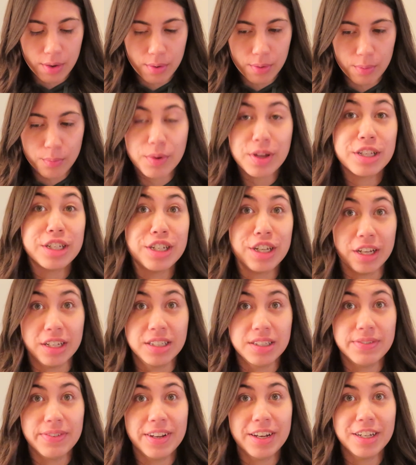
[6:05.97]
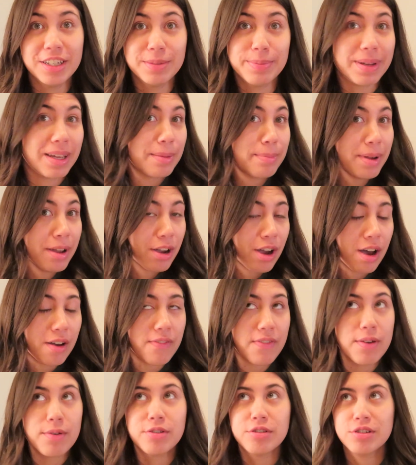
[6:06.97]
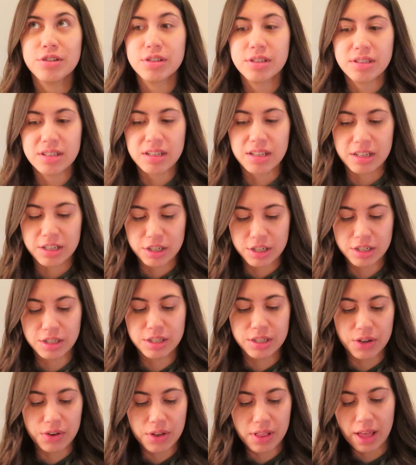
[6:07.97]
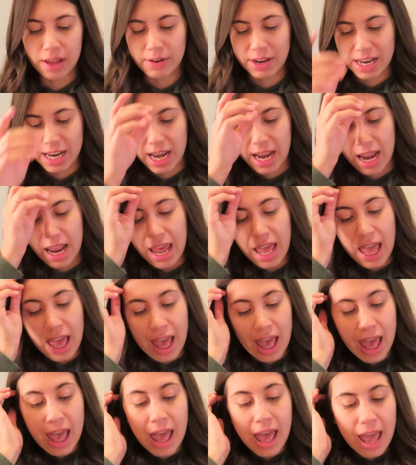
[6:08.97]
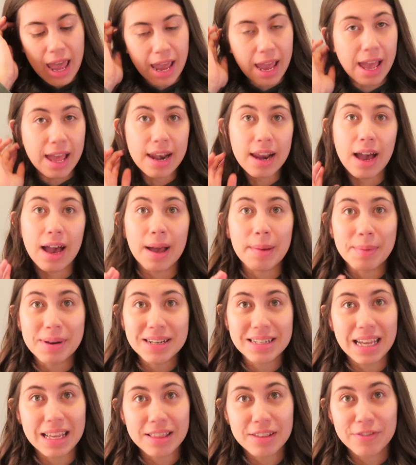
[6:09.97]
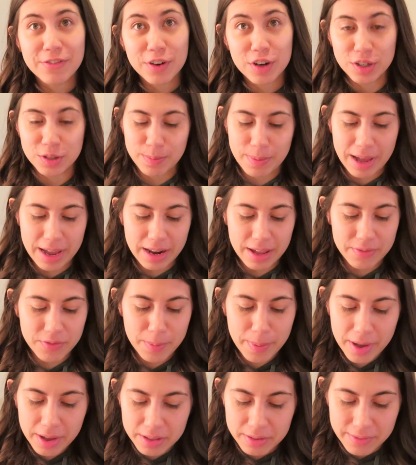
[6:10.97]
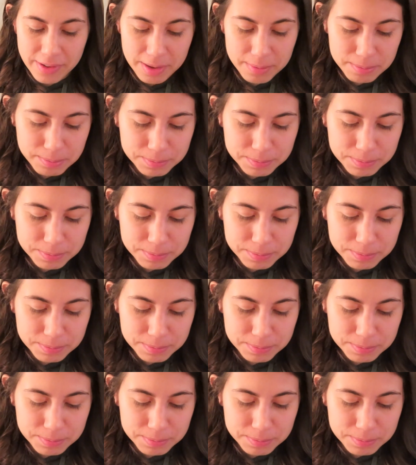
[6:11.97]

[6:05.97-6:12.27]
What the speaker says: we just finished making my coffee, which is delicious. So glad I did it. And I'm gonna take the first bite of the baklava.